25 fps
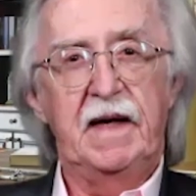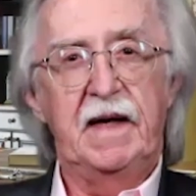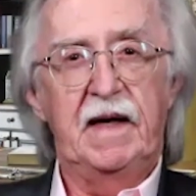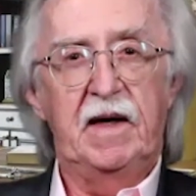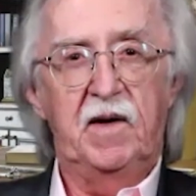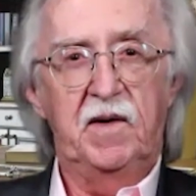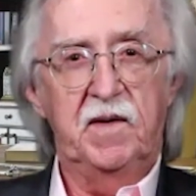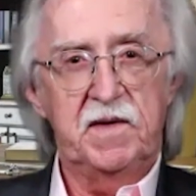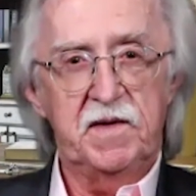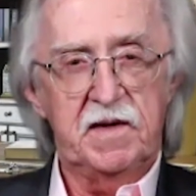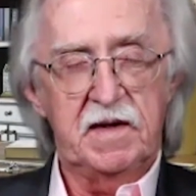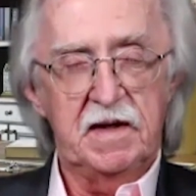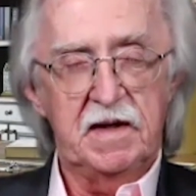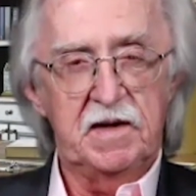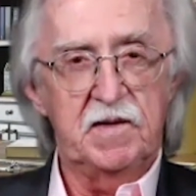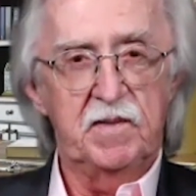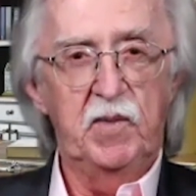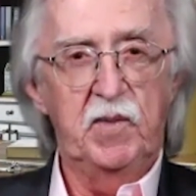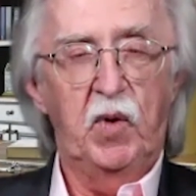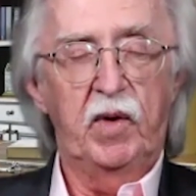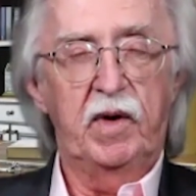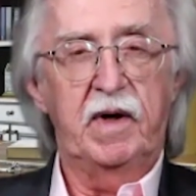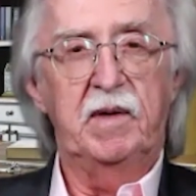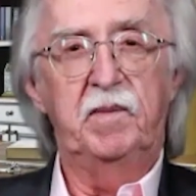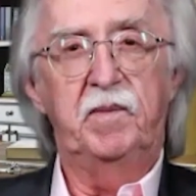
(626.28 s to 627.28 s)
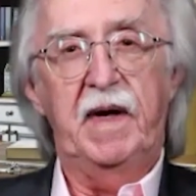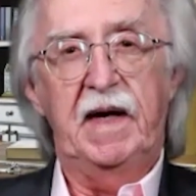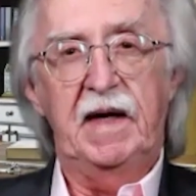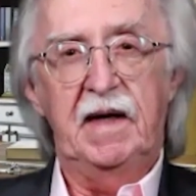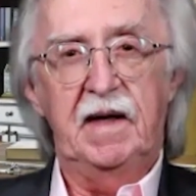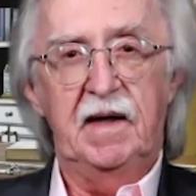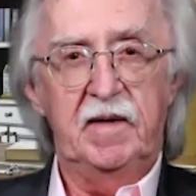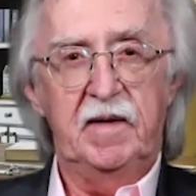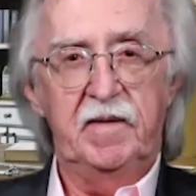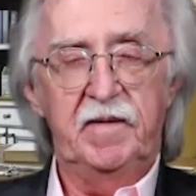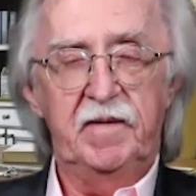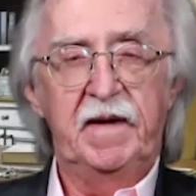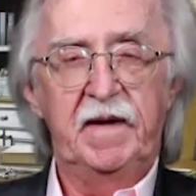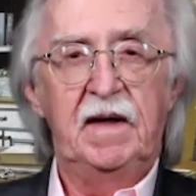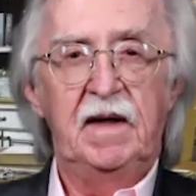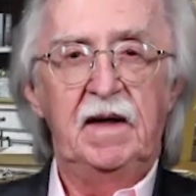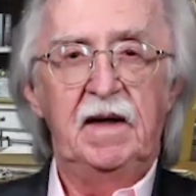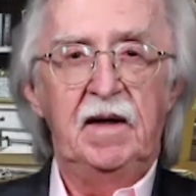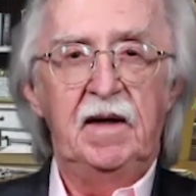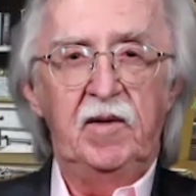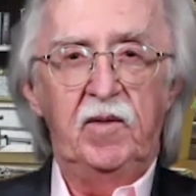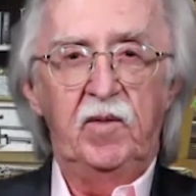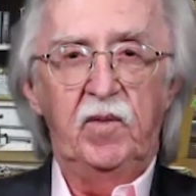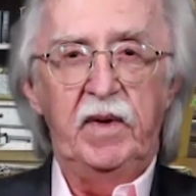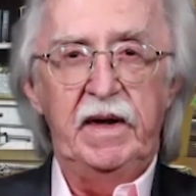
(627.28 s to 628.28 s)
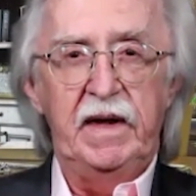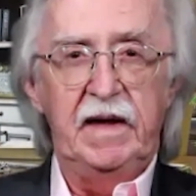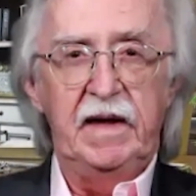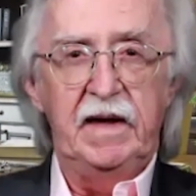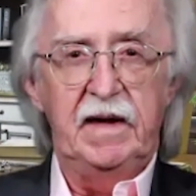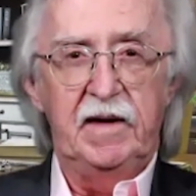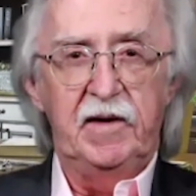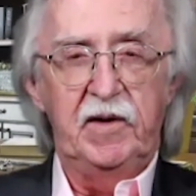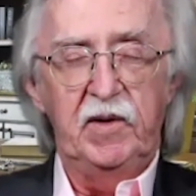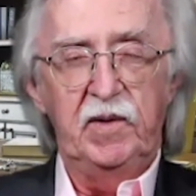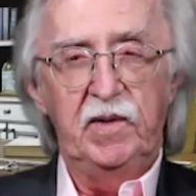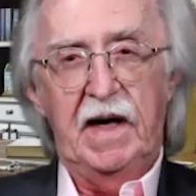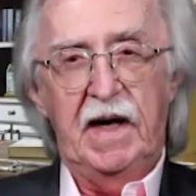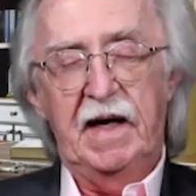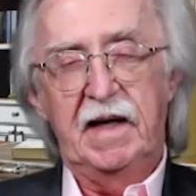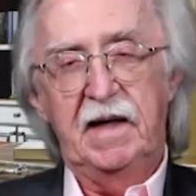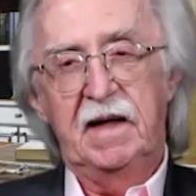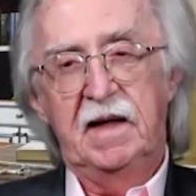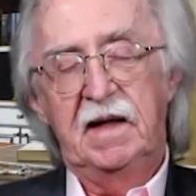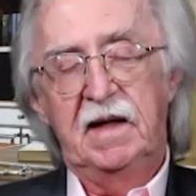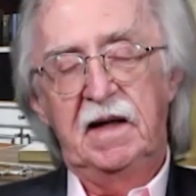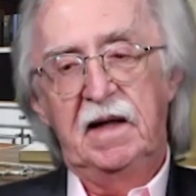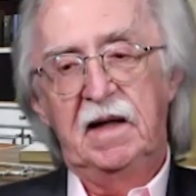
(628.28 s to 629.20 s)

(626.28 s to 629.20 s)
else that's more competitive, we need to do that.